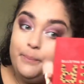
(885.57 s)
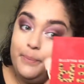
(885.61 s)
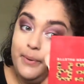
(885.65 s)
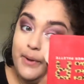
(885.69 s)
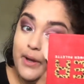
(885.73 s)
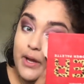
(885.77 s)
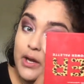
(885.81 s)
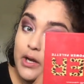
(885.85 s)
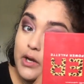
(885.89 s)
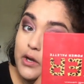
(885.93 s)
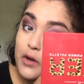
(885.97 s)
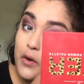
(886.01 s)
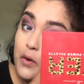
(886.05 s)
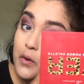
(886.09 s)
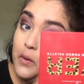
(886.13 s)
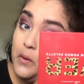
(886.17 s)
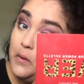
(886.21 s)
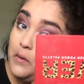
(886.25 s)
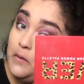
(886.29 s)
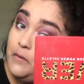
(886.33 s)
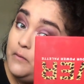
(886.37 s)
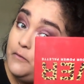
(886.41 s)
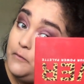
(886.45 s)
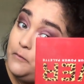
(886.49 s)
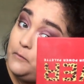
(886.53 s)
But
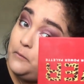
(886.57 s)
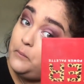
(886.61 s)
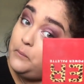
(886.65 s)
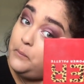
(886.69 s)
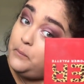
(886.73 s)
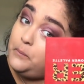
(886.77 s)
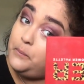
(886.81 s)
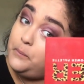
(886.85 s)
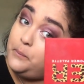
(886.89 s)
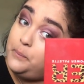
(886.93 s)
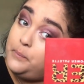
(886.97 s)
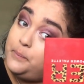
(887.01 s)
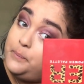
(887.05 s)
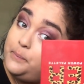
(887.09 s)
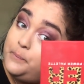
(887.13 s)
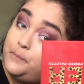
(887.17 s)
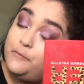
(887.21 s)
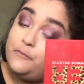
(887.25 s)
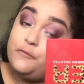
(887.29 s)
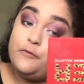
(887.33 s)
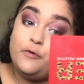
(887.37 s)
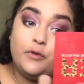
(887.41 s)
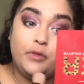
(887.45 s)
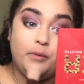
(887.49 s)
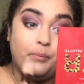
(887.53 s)

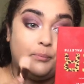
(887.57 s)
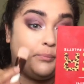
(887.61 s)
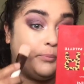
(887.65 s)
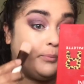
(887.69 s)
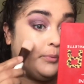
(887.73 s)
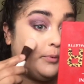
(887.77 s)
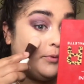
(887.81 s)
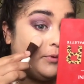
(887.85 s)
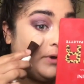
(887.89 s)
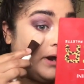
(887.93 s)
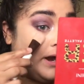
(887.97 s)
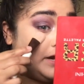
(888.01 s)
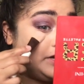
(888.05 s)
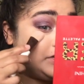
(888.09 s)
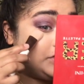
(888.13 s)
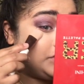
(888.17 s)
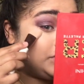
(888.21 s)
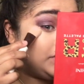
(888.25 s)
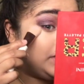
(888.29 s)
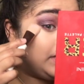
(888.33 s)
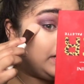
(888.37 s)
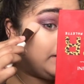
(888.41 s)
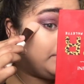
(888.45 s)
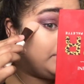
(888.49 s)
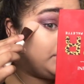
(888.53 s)
for the brush
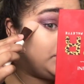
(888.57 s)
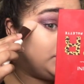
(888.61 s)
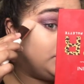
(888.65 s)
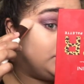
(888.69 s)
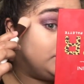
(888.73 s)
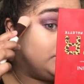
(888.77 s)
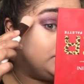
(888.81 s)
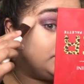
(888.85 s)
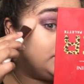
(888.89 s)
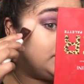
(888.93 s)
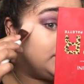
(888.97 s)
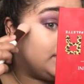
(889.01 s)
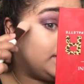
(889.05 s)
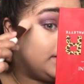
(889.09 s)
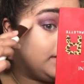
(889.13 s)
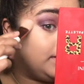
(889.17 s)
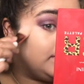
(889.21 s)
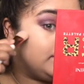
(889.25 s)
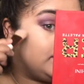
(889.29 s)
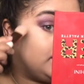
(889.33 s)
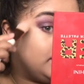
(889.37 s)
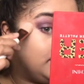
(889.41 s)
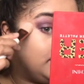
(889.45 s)
that I'm using,